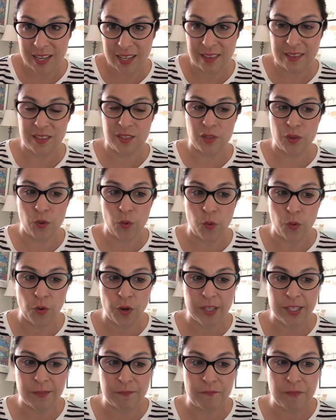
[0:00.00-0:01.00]
in this
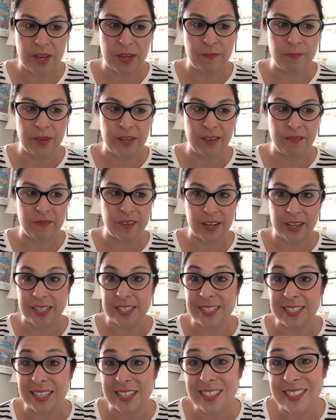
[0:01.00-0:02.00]
course may be very
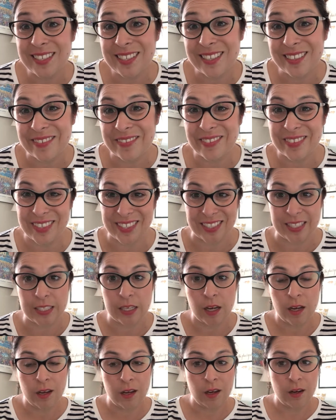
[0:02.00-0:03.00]
sensitive because
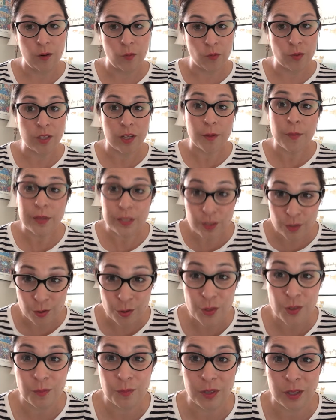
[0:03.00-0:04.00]
we're talking about
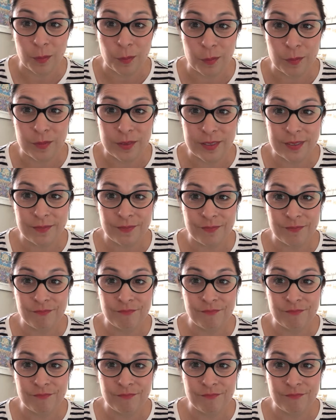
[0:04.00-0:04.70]
social problems.